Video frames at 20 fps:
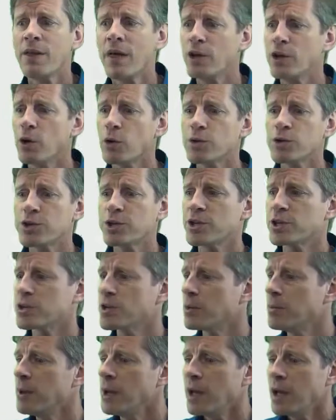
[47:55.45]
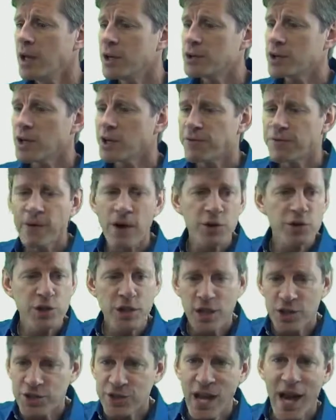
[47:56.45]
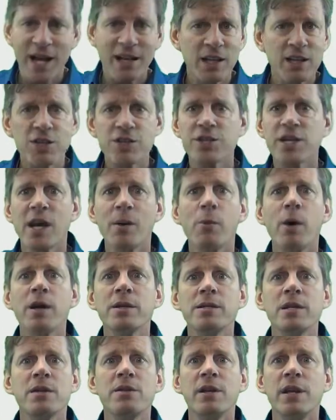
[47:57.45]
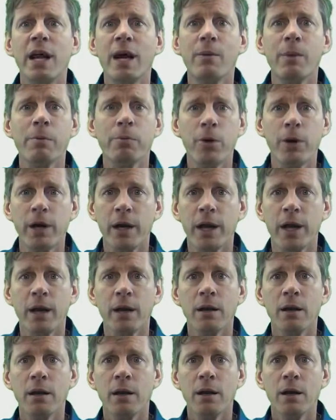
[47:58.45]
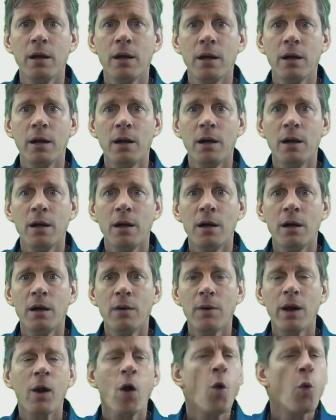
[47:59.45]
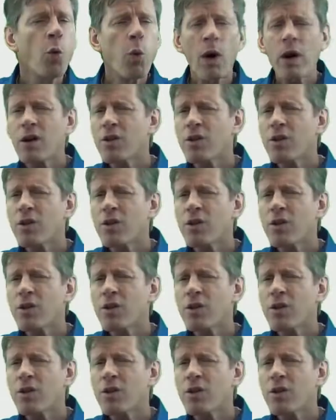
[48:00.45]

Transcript: your system is going to function exactly the same way it did the day we put it in. What